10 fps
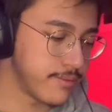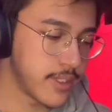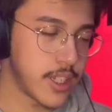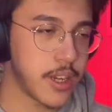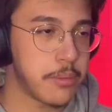
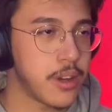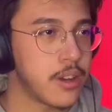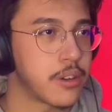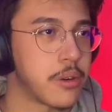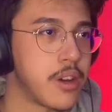Come on,
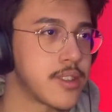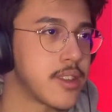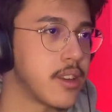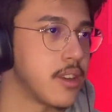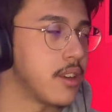
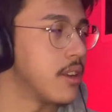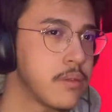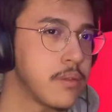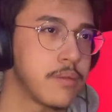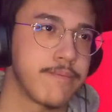Crosshair.
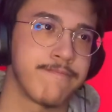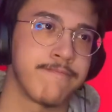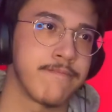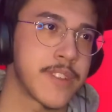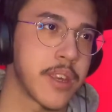
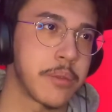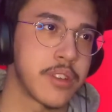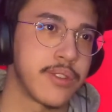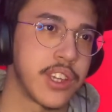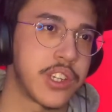Something's
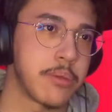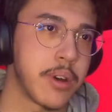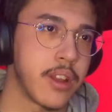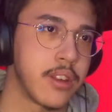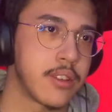fishy
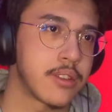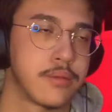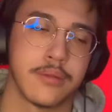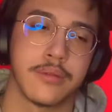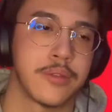about this.
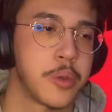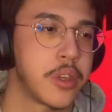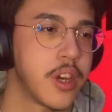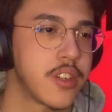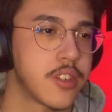New
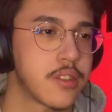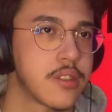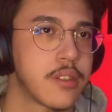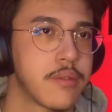gadgets.